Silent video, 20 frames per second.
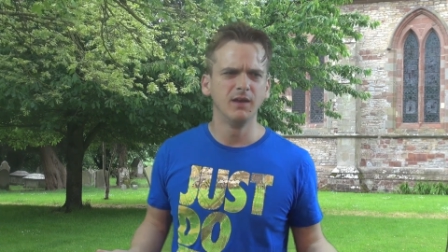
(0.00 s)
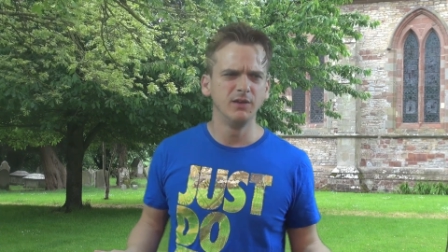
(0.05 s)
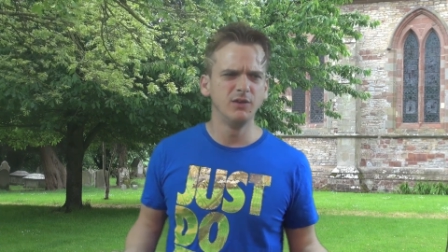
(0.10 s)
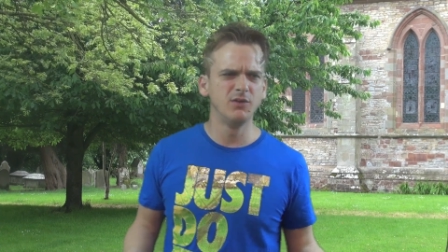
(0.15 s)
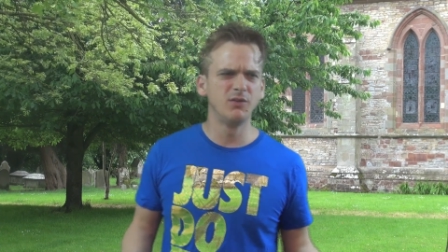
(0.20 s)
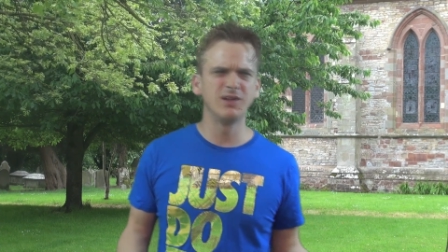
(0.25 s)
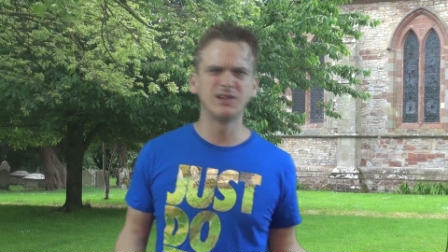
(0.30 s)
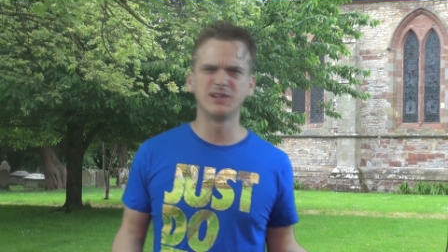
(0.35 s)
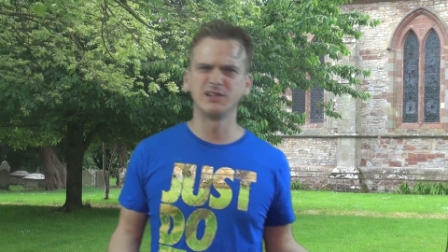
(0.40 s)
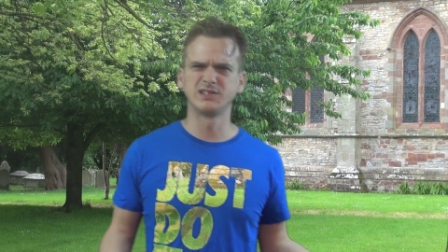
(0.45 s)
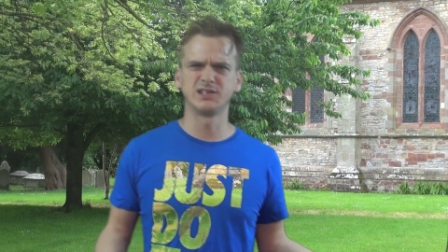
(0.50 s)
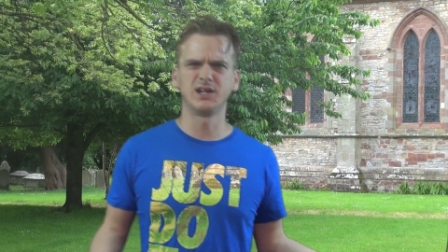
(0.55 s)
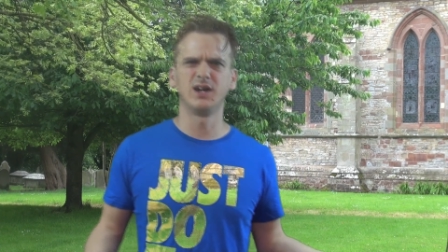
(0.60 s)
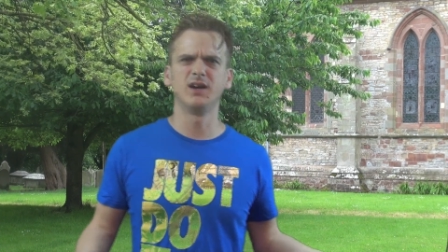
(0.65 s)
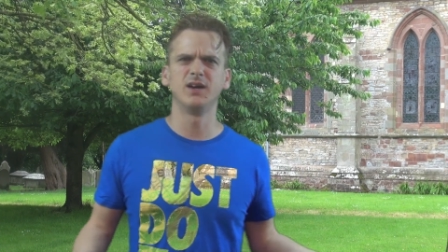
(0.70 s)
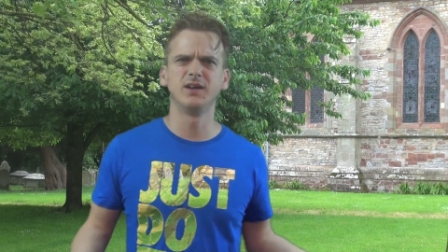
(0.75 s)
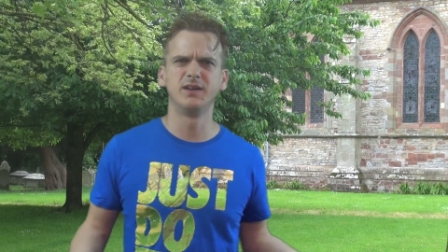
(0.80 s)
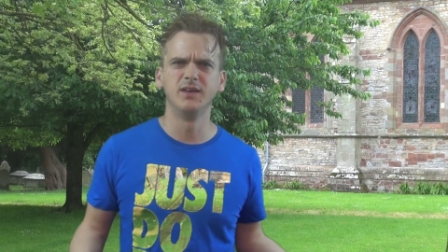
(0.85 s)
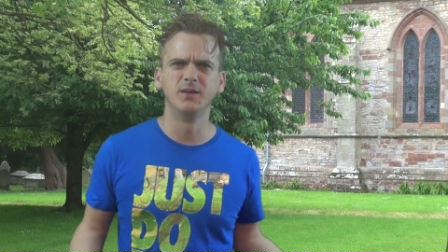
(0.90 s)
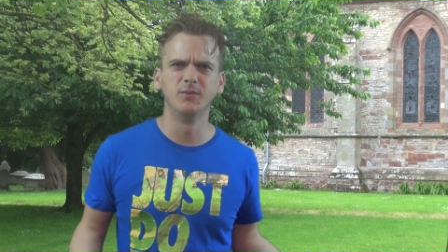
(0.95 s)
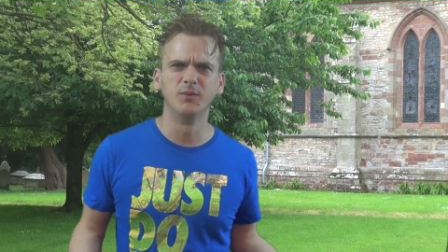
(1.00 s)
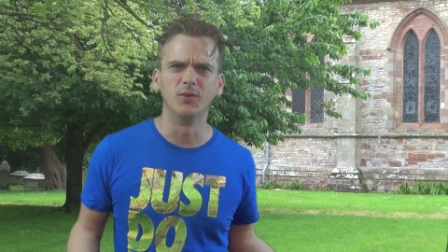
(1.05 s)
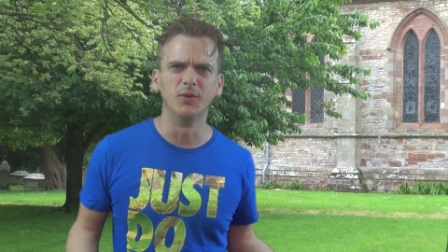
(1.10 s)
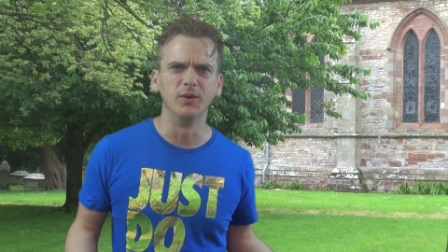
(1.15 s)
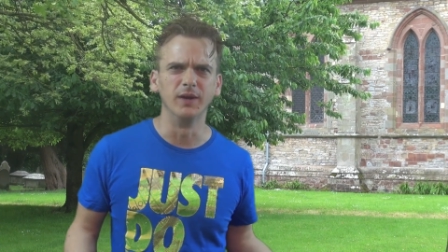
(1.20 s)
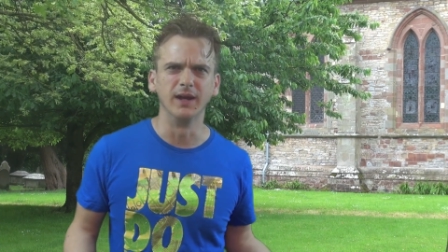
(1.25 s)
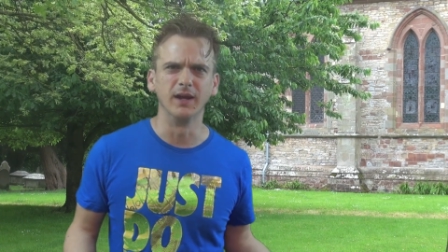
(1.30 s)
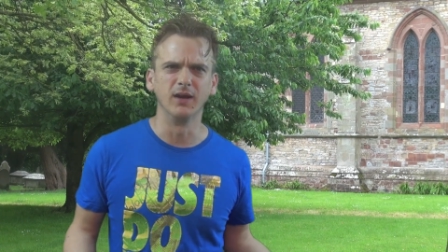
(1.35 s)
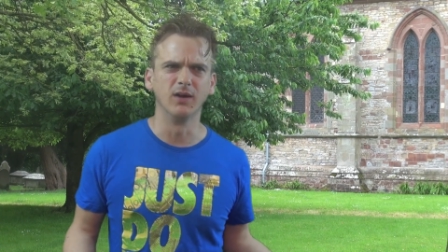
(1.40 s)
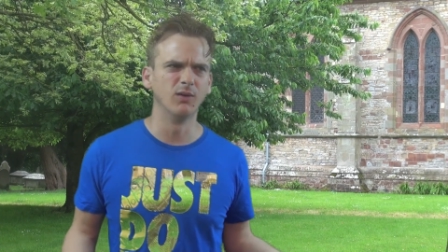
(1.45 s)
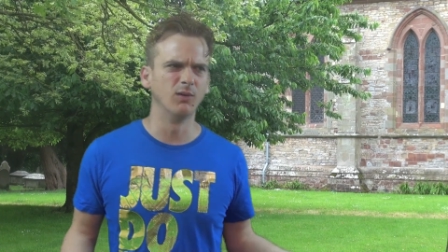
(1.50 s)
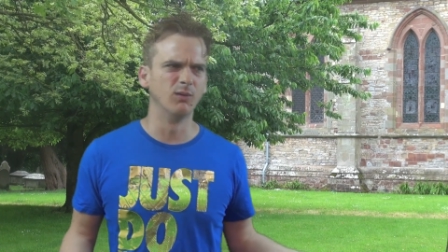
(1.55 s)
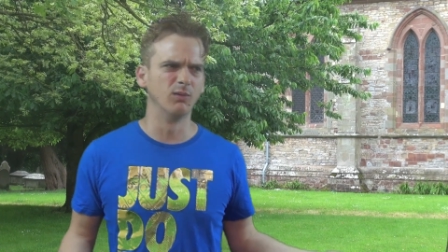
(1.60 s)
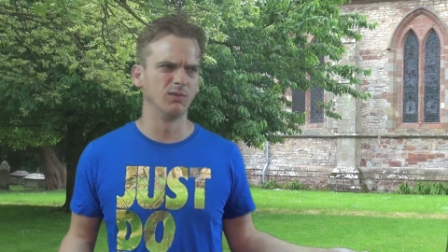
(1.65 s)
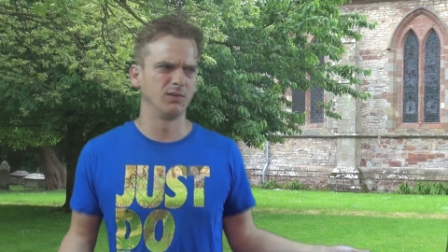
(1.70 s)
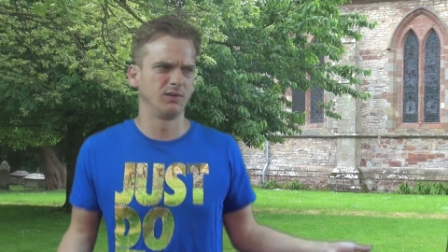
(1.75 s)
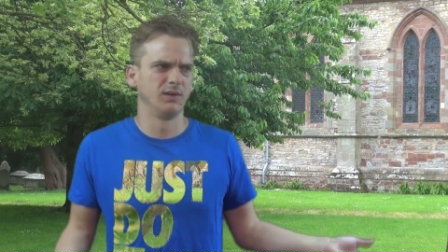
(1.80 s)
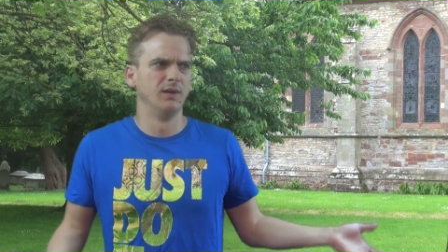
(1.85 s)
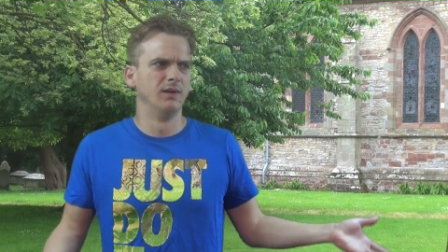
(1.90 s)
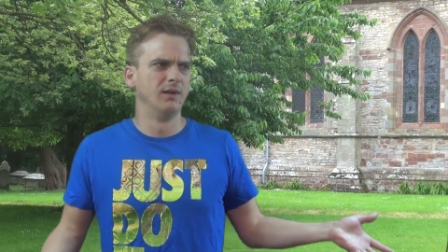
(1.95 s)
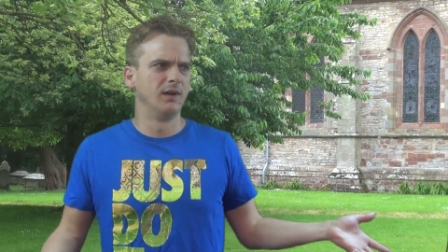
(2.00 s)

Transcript: you're a little tired in the morning, or,